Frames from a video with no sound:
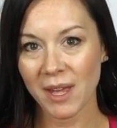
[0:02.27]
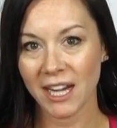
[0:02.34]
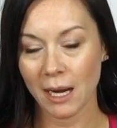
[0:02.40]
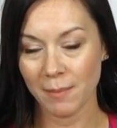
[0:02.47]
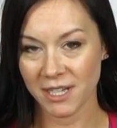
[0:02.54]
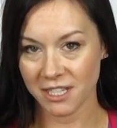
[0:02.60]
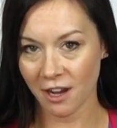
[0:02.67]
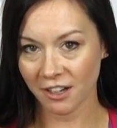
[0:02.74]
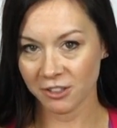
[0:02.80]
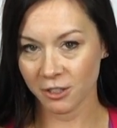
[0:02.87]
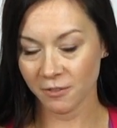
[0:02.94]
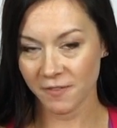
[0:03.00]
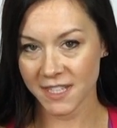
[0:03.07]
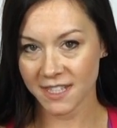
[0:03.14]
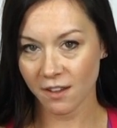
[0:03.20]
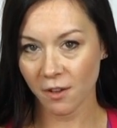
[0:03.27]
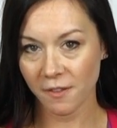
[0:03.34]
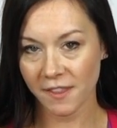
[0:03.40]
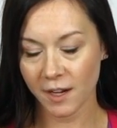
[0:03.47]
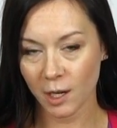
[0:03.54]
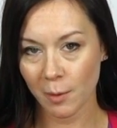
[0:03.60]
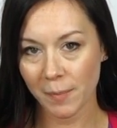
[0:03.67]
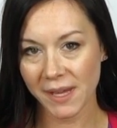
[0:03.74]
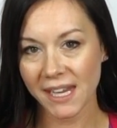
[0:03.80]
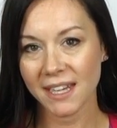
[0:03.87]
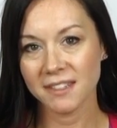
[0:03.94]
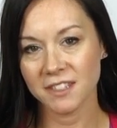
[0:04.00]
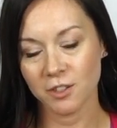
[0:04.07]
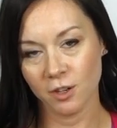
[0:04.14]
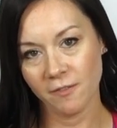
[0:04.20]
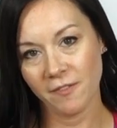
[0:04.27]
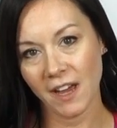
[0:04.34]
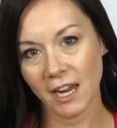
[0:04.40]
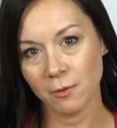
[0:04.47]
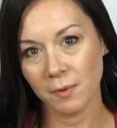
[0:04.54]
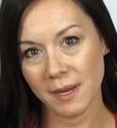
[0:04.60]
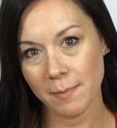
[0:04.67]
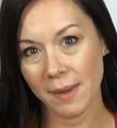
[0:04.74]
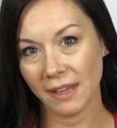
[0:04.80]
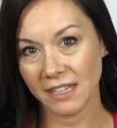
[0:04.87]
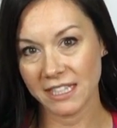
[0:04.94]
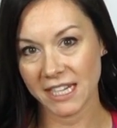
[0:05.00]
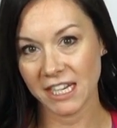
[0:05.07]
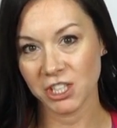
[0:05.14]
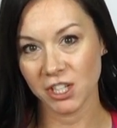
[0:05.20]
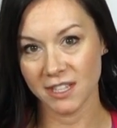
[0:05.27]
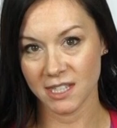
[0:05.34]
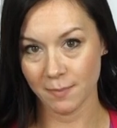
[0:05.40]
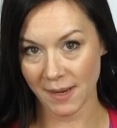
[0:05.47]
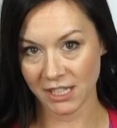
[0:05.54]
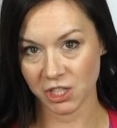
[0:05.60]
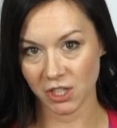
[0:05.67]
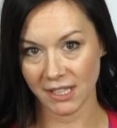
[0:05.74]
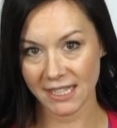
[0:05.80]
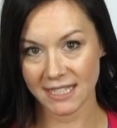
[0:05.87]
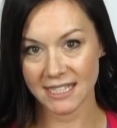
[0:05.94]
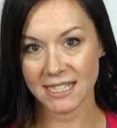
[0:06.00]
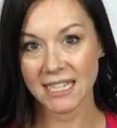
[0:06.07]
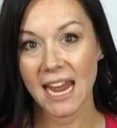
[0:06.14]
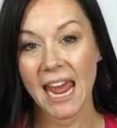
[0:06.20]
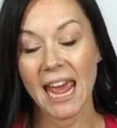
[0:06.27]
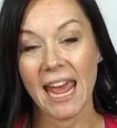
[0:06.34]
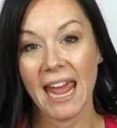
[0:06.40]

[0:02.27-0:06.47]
and I'm a doctor of physical therapy and certified rehabilitation specialist.